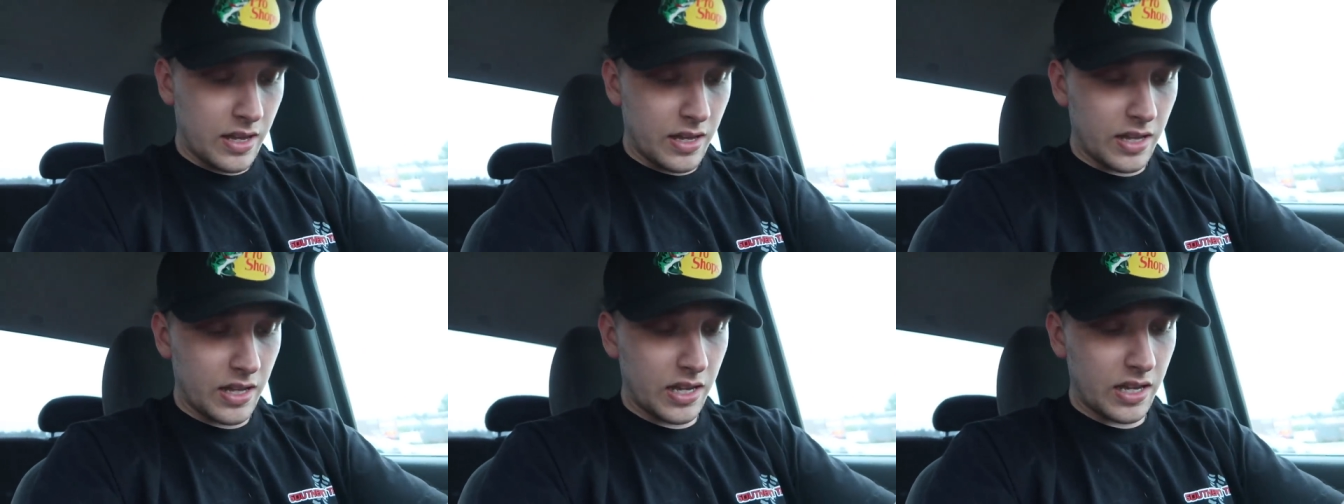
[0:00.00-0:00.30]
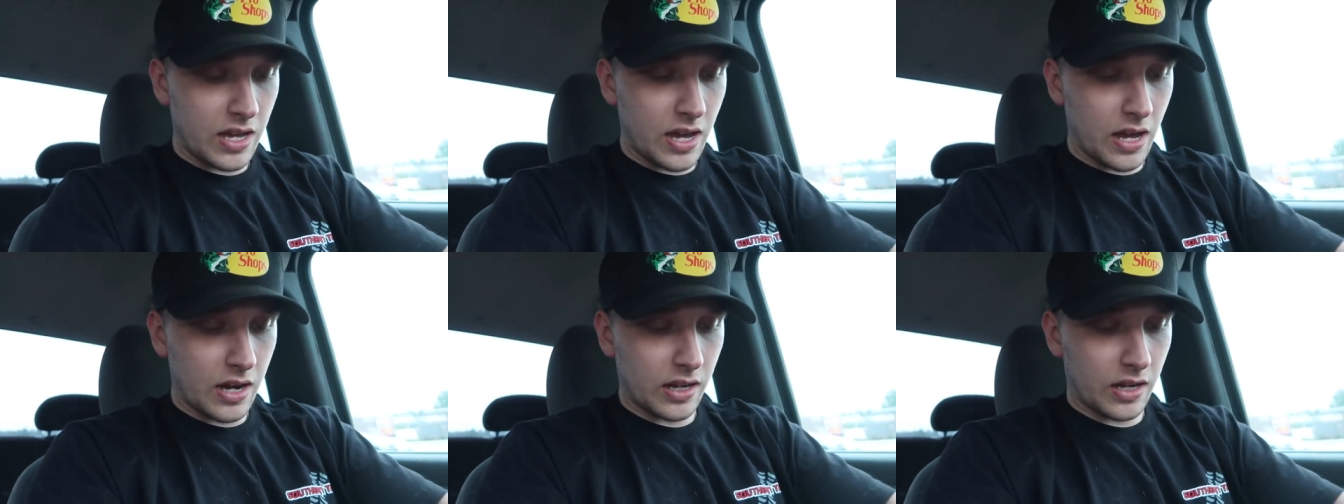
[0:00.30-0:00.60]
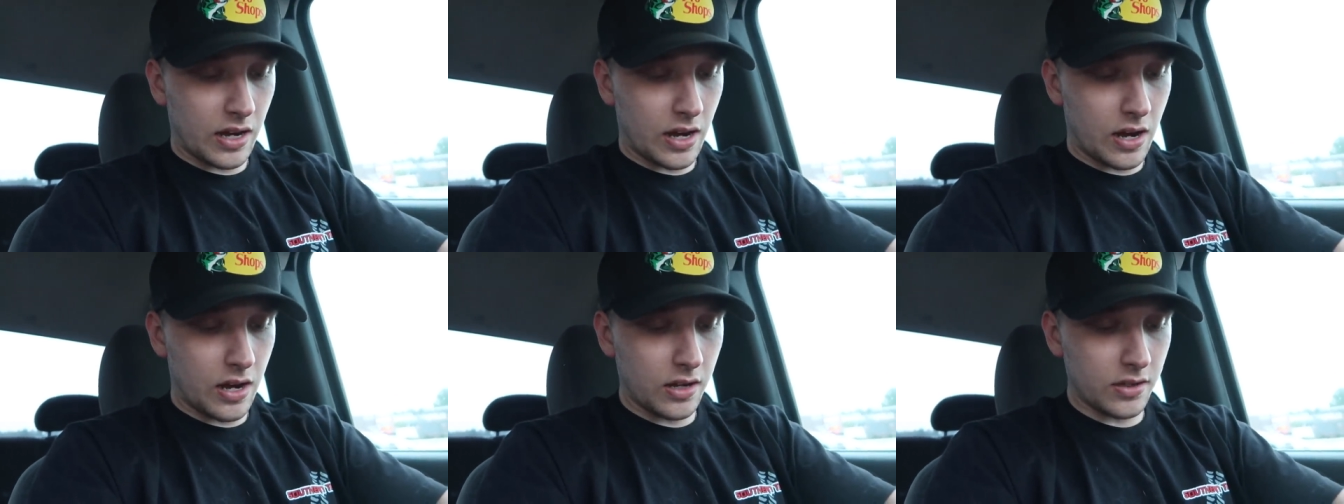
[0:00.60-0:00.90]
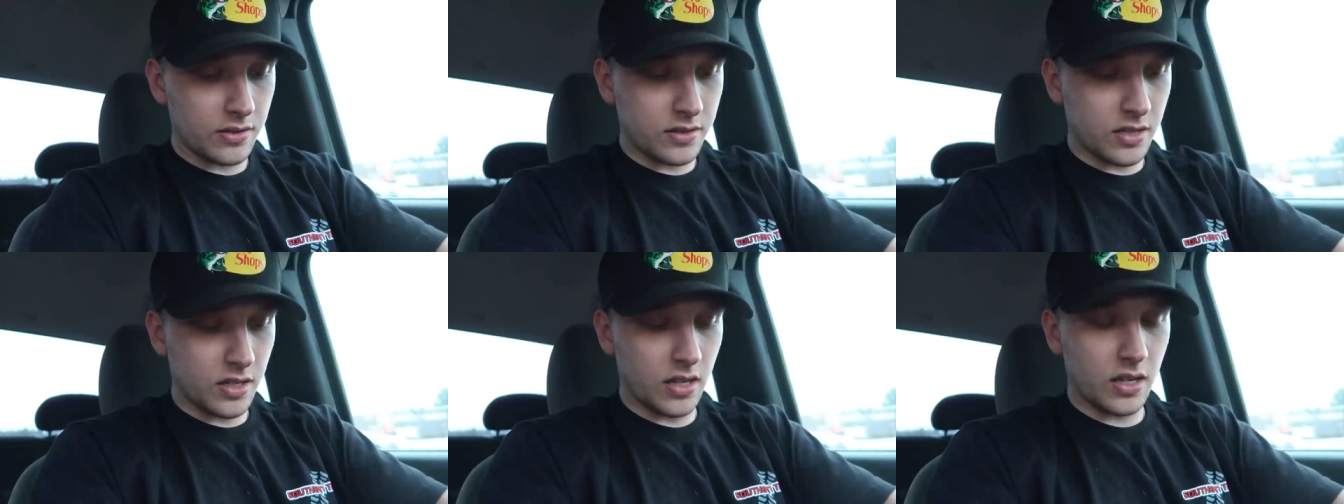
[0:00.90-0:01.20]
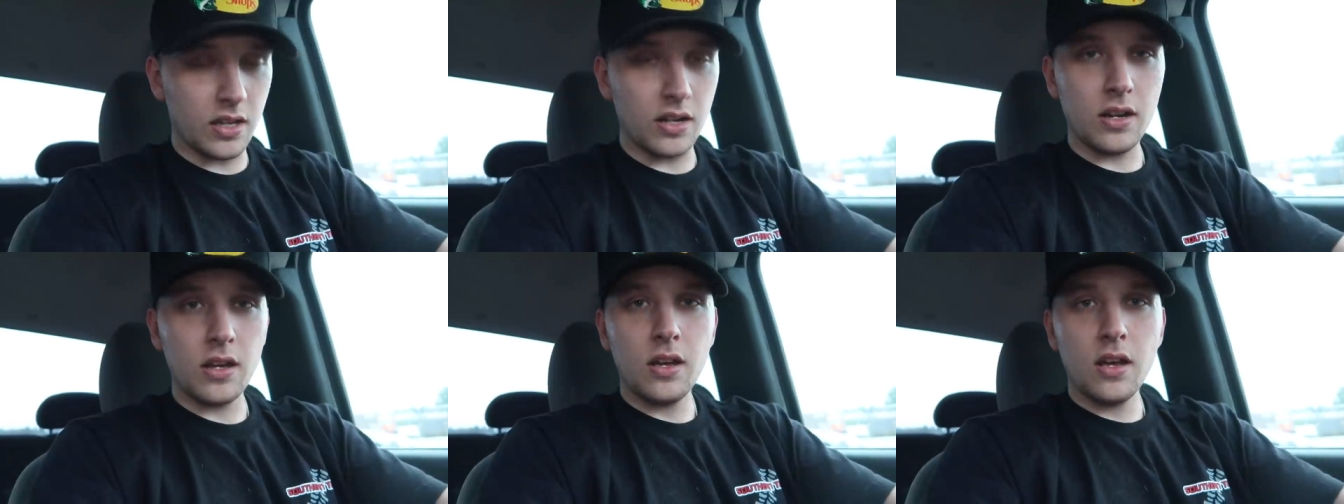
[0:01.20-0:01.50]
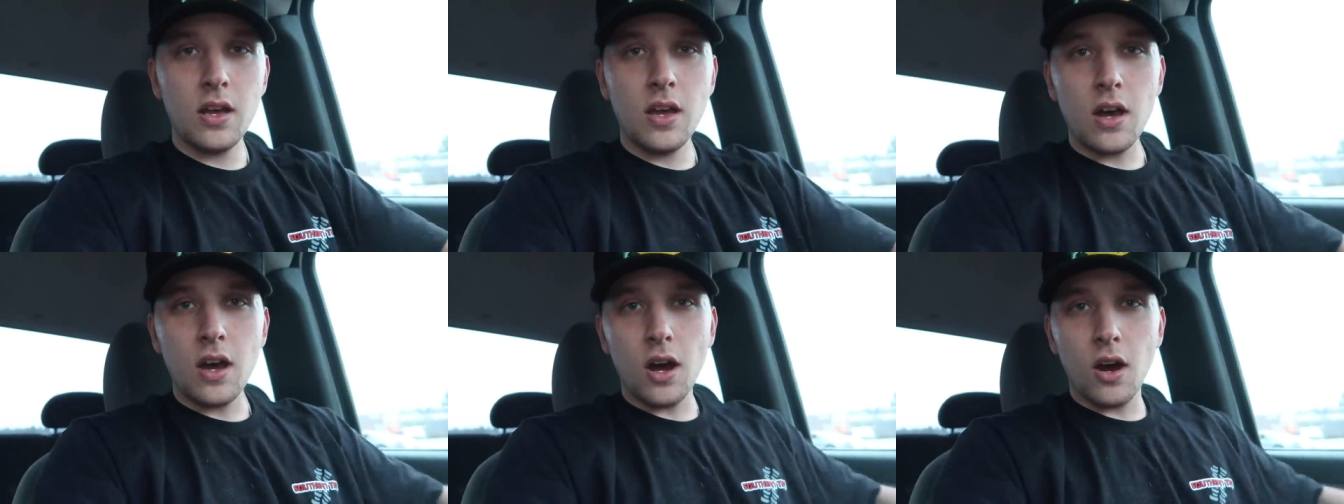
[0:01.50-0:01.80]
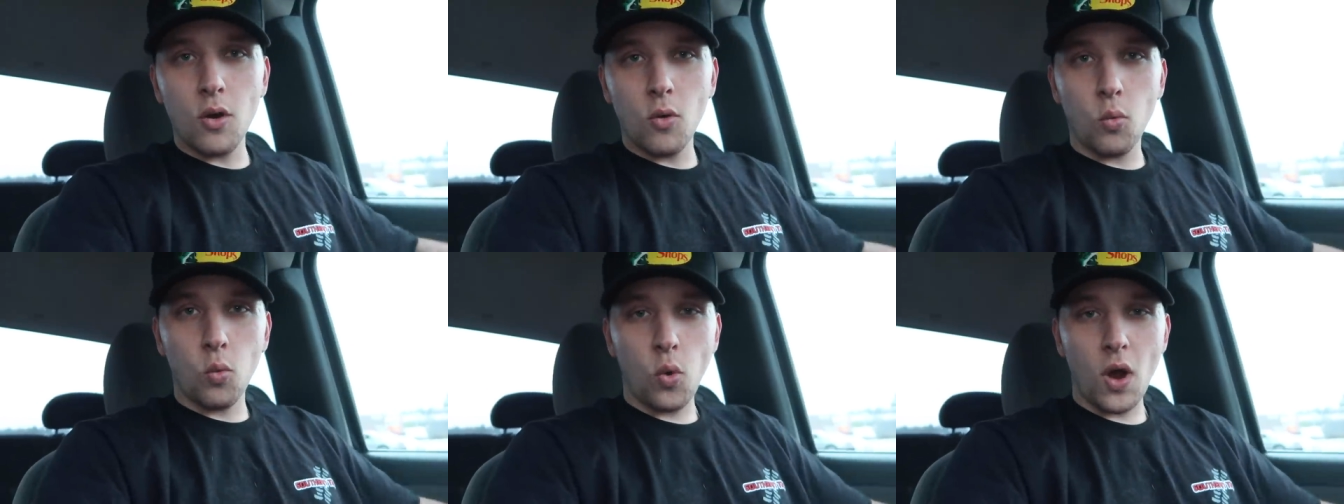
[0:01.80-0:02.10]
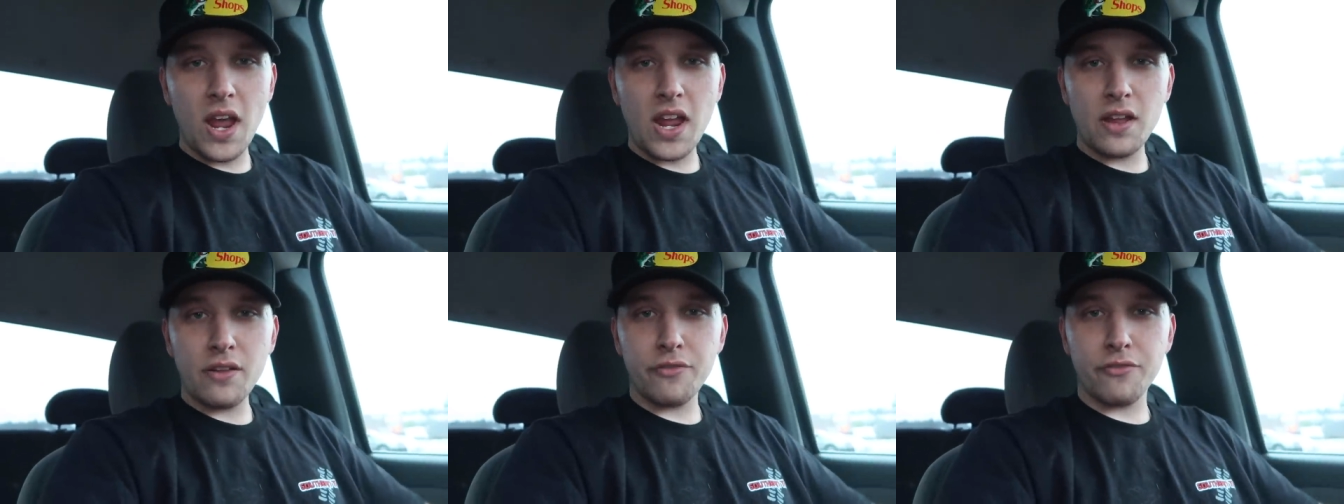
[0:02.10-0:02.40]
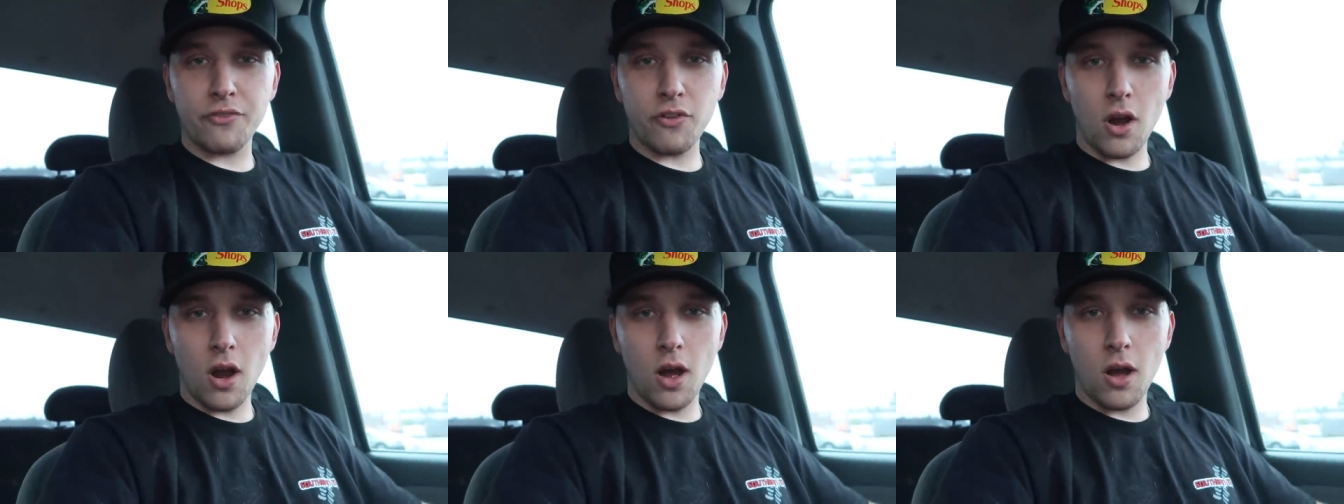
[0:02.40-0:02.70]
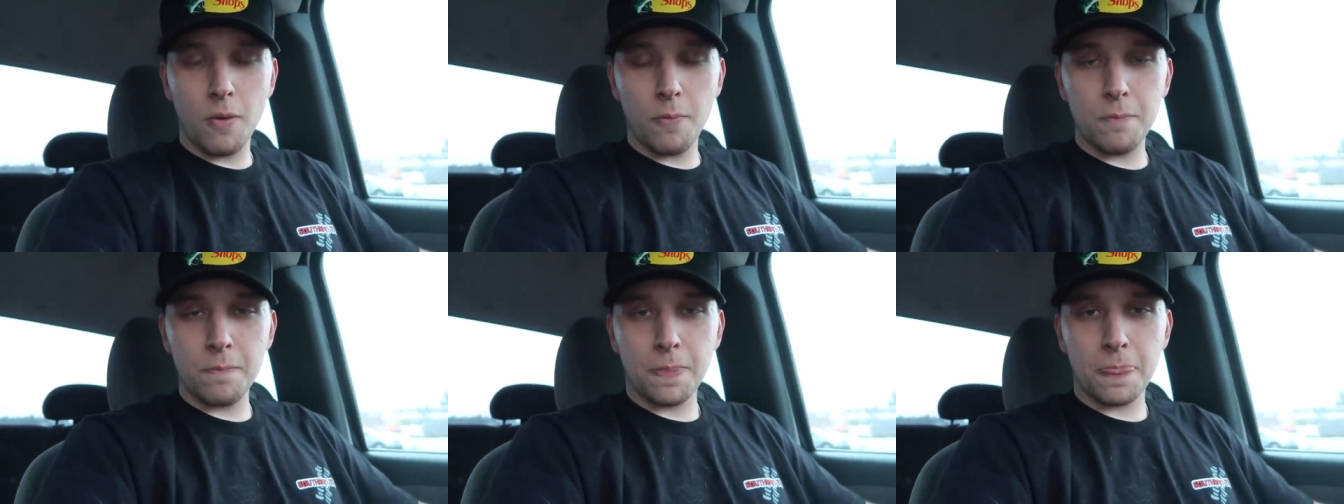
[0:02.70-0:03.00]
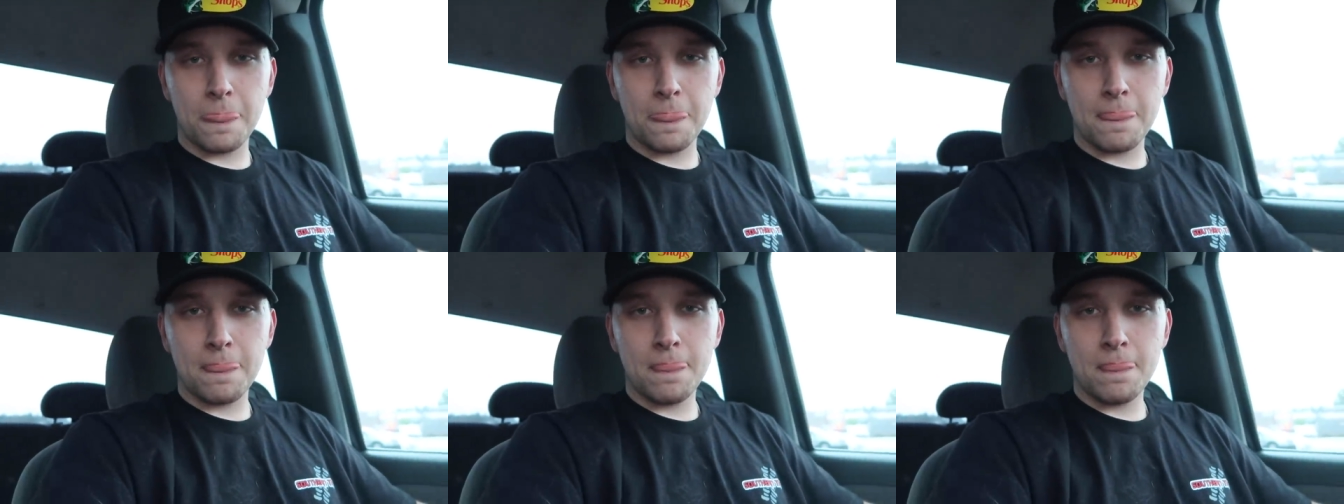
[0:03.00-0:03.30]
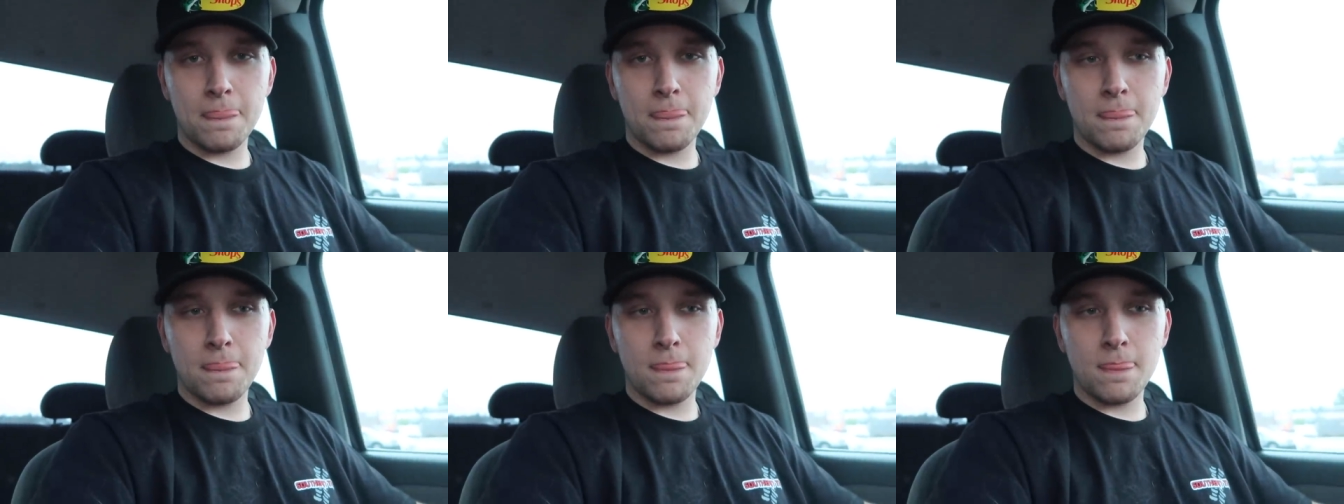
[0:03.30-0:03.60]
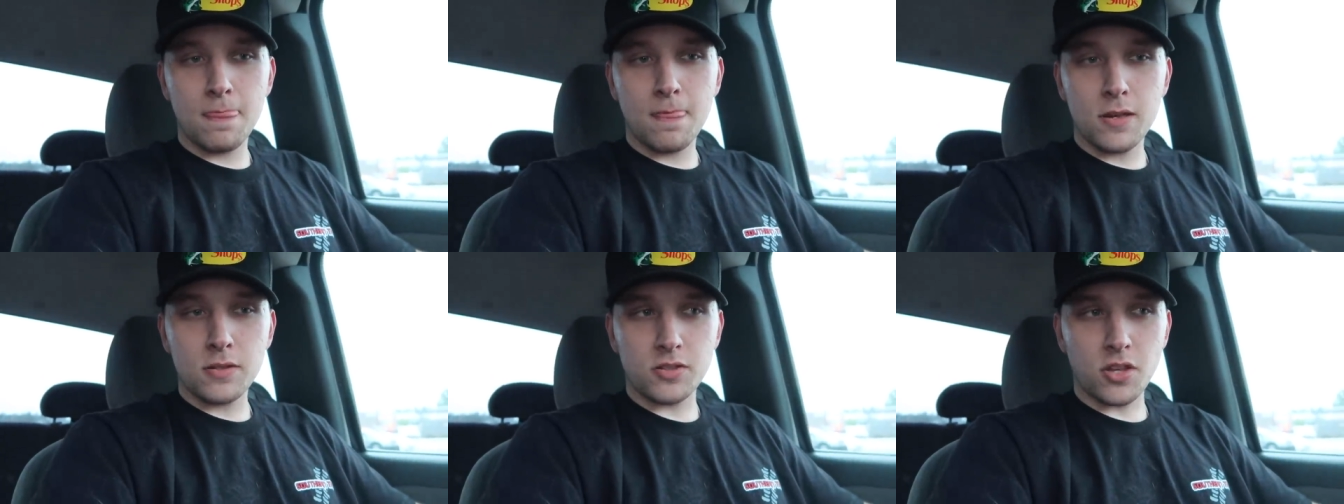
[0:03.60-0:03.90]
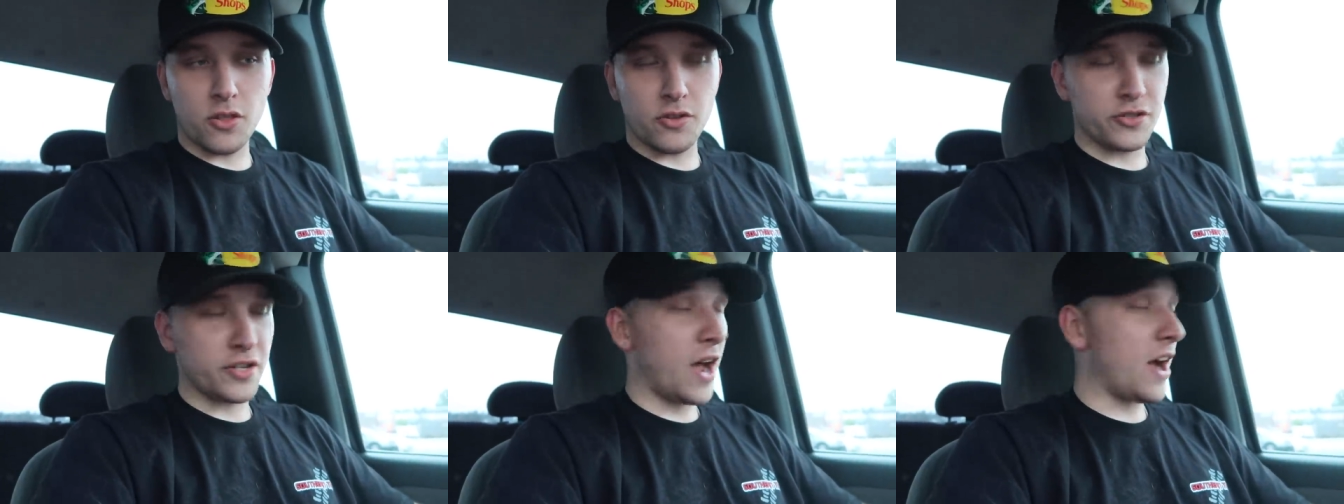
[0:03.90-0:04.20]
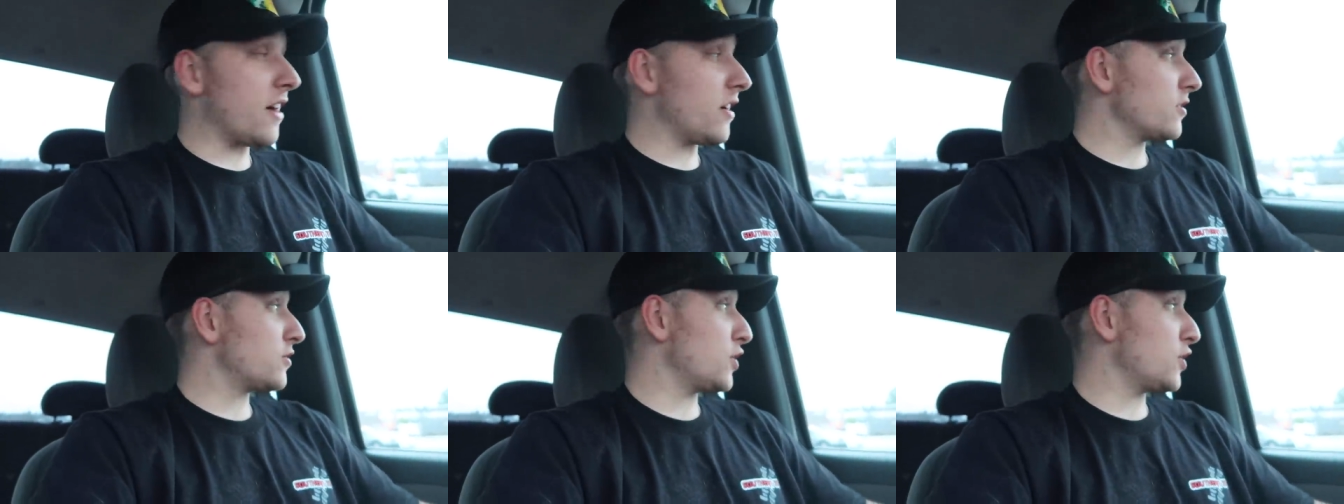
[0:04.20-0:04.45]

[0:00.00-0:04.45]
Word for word: any kind of content away from Southern Tire.